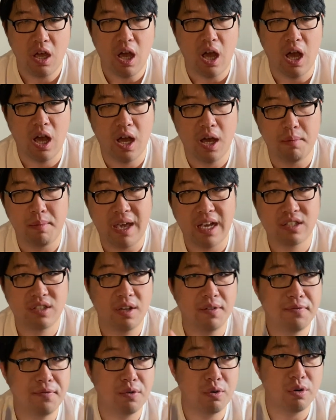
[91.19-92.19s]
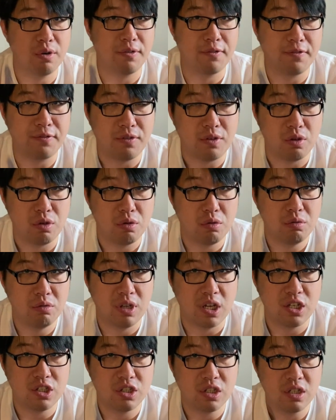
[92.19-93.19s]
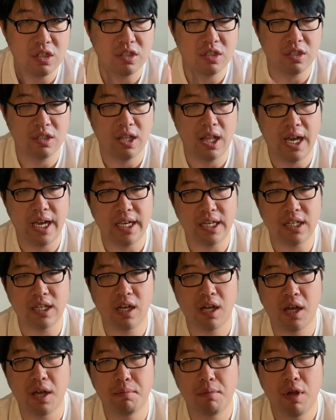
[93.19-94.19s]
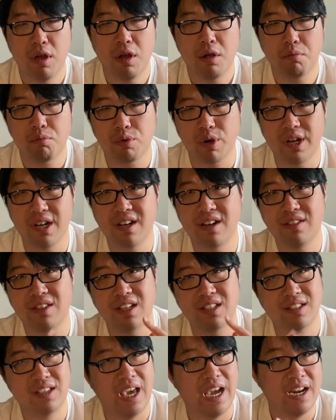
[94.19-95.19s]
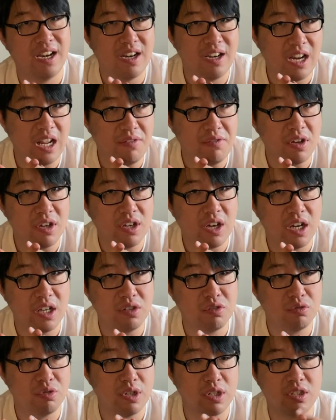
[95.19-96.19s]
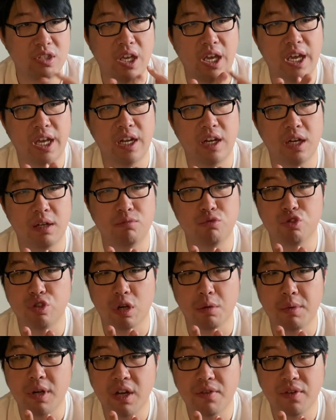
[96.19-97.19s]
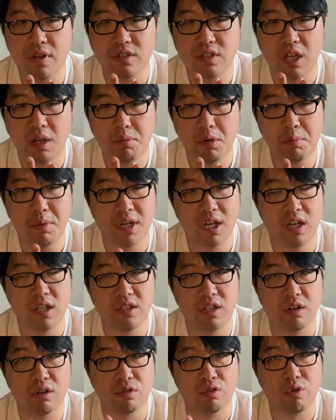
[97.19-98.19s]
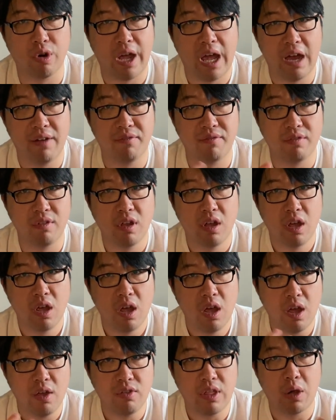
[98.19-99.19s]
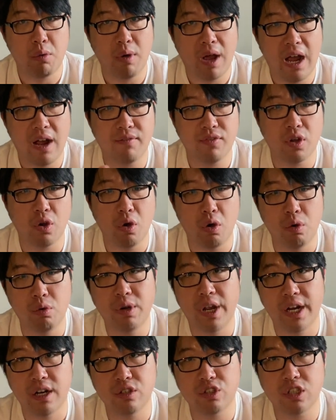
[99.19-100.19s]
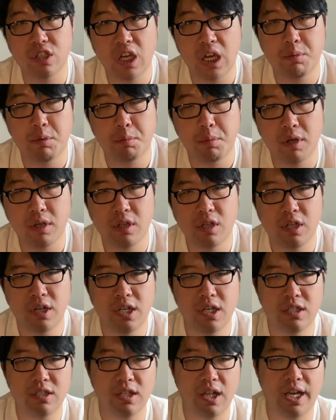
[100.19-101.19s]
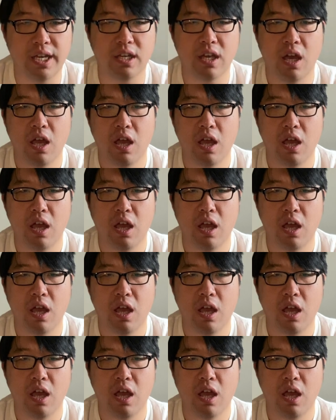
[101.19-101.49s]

um, except for a few nations like um, Britain, the Scandinavian countries, and um, Germany, for example, because they have they will have their own energy capabilities. Like